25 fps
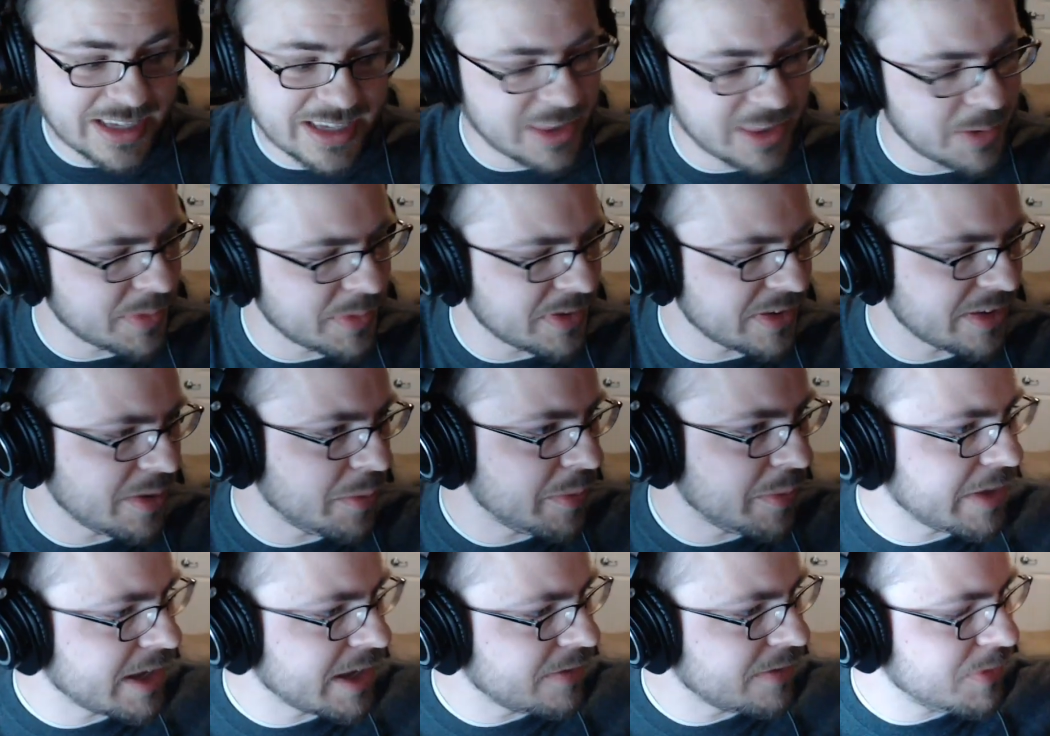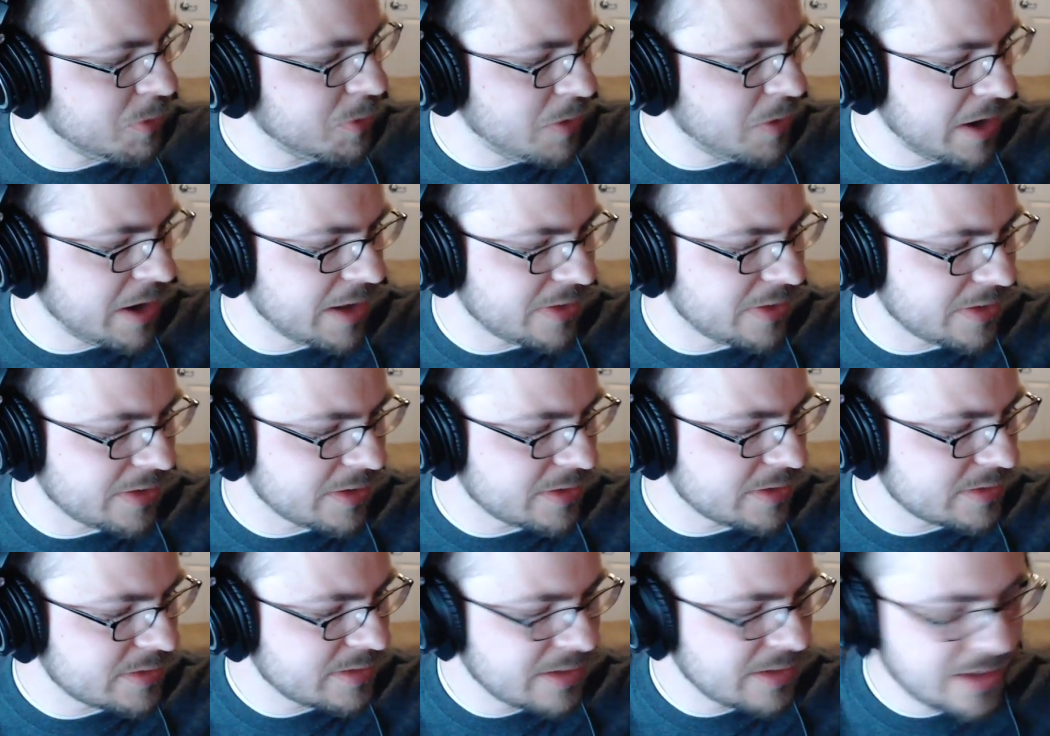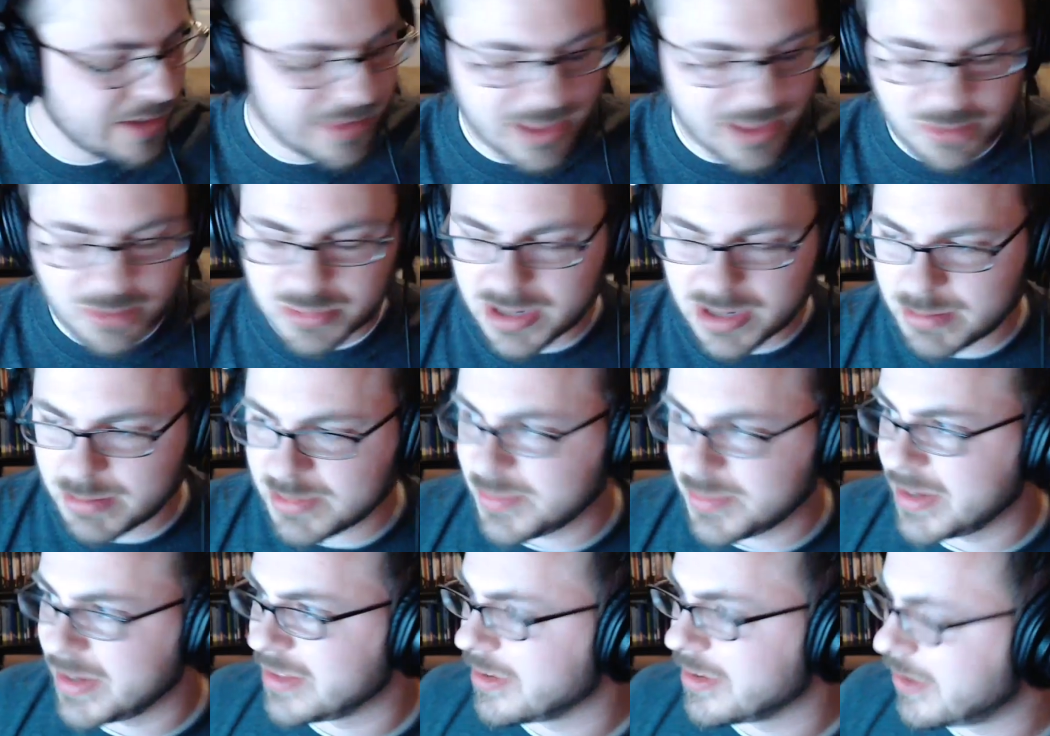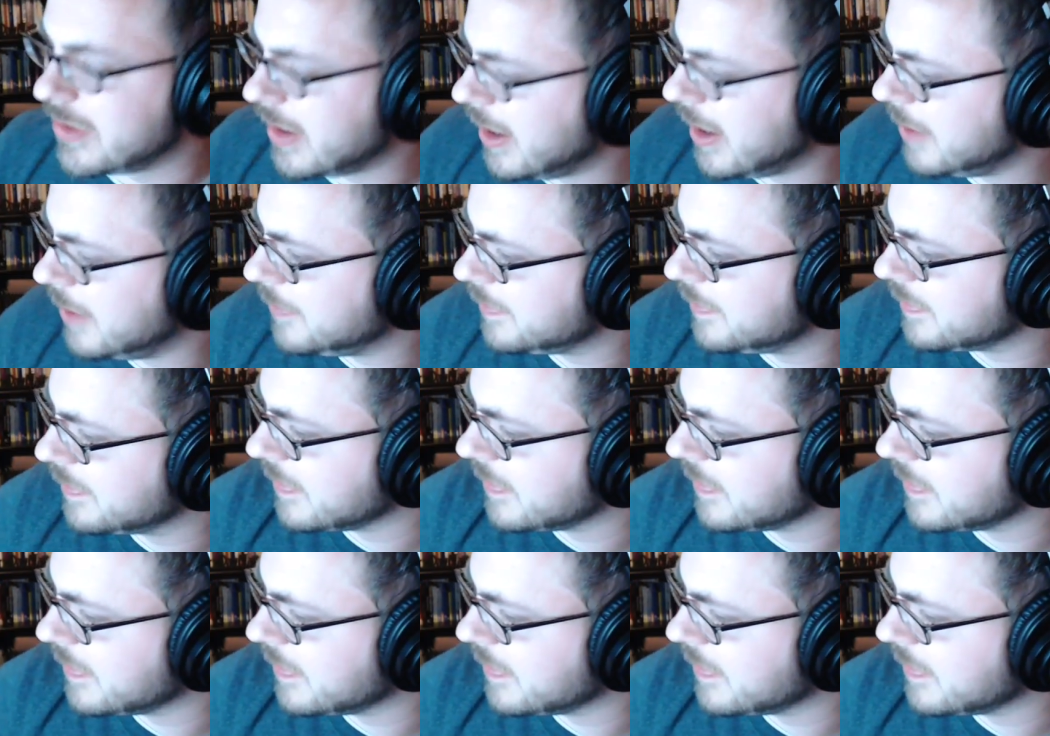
send them to somebody if you wanted to. That'll probably make their day.